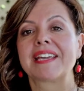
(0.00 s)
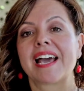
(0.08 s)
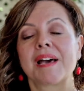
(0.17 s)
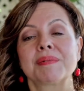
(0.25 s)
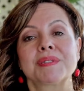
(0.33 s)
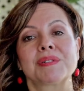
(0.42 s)

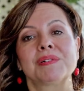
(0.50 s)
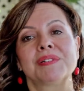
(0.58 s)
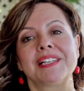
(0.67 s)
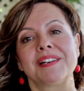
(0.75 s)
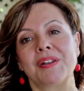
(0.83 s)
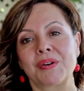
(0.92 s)

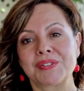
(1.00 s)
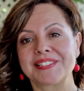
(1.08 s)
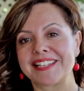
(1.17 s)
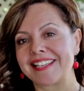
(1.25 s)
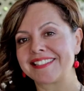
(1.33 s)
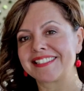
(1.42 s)
absolutely no
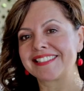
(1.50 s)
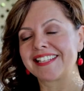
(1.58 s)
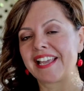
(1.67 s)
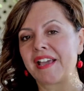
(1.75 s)
sense.